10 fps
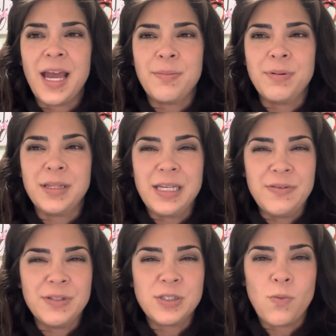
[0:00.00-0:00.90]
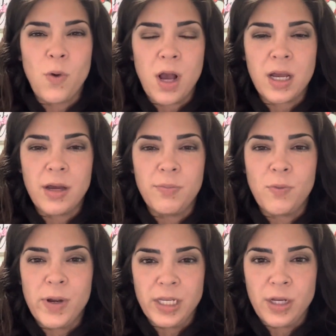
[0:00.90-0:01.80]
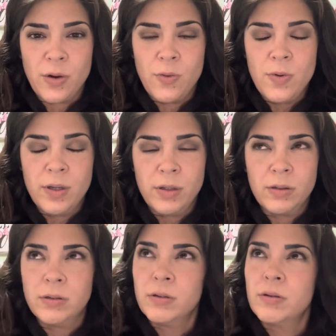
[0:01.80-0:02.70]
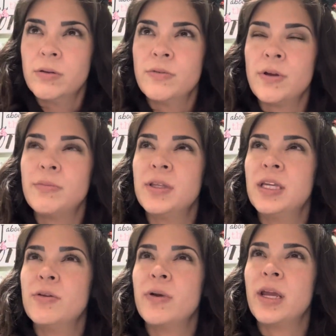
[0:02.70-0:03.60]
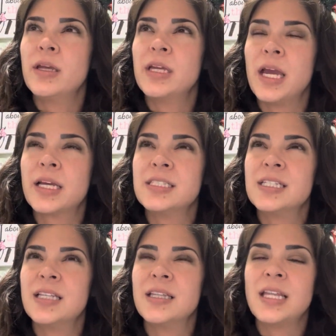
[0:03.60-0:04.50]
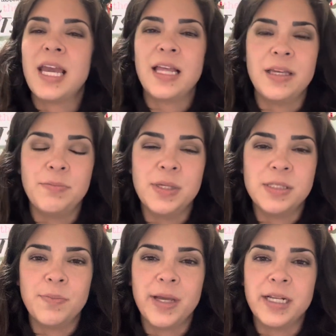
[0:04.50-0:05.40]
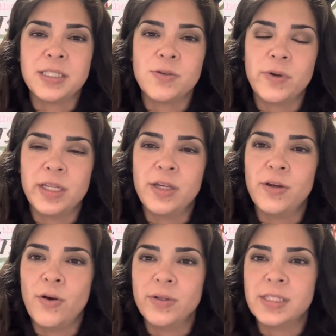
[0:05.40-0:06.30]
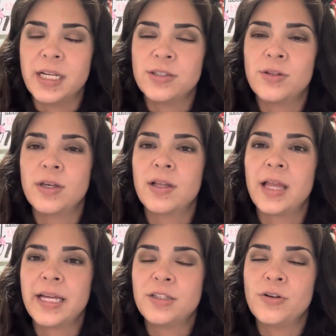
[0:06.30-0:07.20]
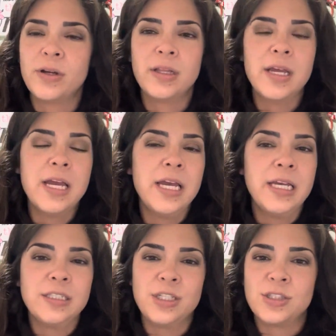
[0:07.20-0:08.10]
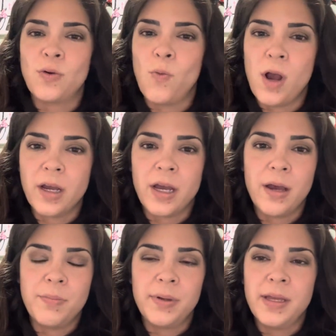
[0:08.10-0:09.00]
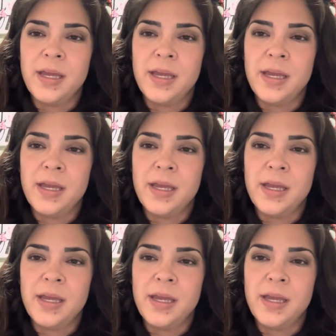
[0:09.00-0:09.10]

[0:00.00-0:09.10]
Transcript: I believe it's a walk-up window, if I'm thinking right. Yeah, because then the Alien Pizza Planet's the one that you can go inside. So the Galactic Grill is just a walk-up.